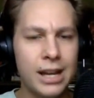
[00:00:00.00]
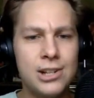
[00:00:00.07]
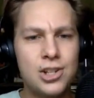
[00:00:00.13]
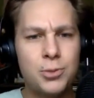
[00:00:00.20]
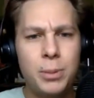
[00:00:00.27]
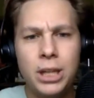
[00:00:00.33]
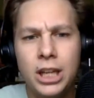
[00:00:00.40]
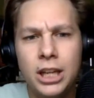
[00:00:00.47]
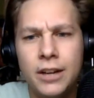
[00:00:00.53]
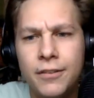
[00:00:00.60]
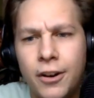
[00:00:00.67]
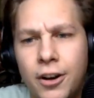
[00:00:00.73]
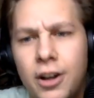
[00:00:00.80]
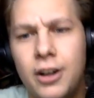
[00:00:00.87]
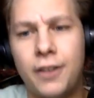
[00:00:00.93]
speaking
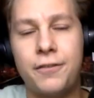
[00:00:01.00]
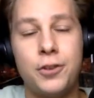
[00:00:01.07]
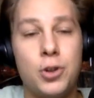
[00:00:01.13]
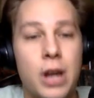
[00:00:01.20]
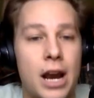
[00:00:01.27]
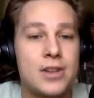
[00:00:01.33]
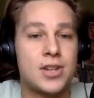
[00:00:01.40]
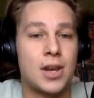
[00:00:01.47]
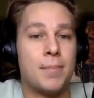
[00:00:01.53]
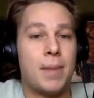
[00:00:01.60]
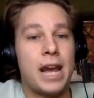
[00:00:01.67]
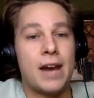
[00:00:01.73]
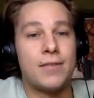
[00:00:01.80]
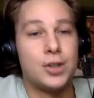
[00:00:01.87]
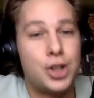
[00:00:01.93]
of a few guys that
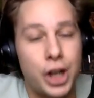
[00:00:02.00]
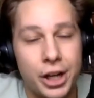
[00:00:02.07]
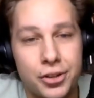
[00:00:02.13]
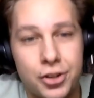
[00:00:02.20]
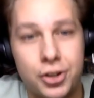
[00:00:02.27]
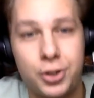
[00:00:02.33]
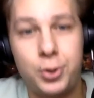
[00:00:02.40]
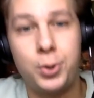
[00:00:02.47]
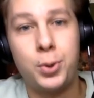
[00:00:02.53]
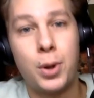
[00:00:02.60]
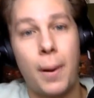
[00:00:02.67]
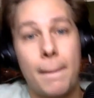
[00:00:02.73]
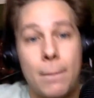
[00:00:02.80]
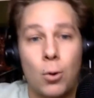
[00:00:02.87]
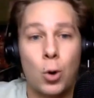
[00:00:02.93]
may have a chance
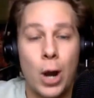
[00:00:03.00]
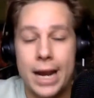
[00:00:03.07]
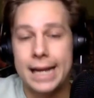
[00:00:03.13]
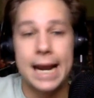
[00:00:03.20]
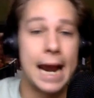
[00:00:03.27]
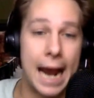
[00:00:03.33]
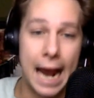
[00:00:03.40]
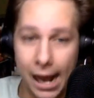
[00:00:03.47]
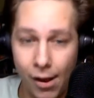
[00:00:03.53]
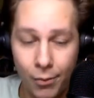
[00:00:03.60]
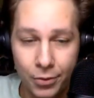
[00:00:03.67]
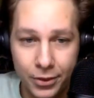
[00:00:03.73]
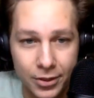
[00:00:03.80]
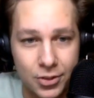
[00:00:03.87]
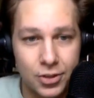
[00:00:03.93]
to break
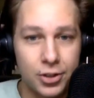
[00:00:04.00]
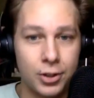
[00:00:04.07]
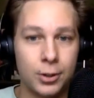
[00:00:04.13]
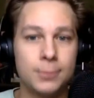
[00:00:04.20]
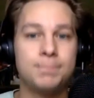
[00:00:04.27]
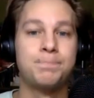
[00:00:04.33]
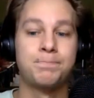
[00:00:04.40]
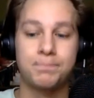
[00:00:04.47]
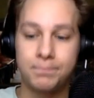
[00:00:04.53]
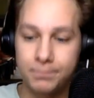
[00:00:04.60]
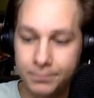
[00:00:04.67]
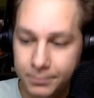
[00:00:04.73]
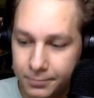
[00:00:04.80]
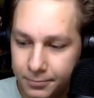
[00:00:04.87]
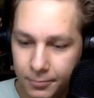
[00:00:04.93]
out this year,
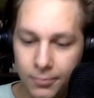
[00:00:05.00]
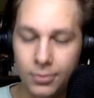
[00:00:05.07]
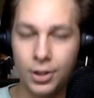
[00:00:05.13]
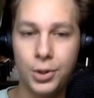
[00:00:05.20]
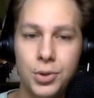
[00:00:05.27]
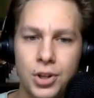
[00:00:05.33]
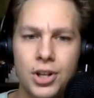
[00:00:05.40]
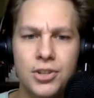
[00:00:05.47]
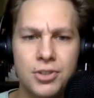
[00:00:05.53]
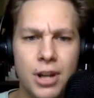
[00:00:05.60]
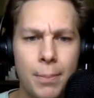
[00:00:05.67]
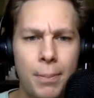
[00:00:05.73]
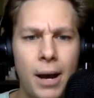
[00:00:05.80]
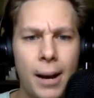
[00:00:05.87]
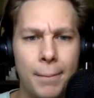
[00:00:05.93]
who's going to
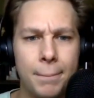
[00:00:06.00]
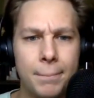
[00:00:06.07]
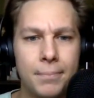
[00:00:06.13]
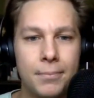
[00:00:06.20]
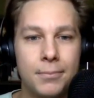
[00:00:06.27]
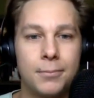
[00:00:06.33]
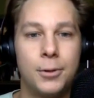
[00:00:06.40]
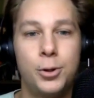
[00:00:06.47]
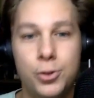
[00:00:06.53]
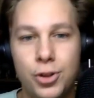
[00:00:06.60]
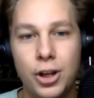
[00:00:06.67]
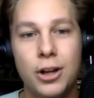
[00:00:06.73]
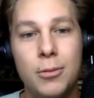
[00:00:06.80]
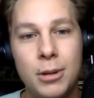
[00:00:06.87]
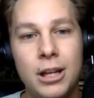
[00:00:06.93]
step up? Who's
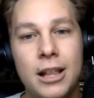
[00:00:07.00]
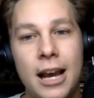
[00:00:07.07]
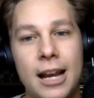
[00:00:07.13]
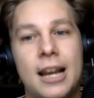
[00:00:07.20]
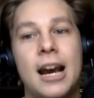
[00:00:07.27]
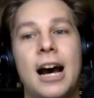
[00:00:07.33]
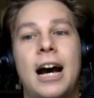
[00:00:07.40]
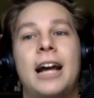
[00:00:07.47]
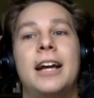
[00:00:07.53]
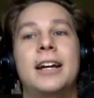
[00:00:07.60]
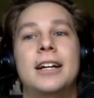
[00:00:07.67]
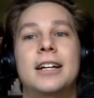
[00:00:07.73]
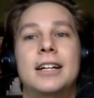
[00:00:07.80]
going to be that guy?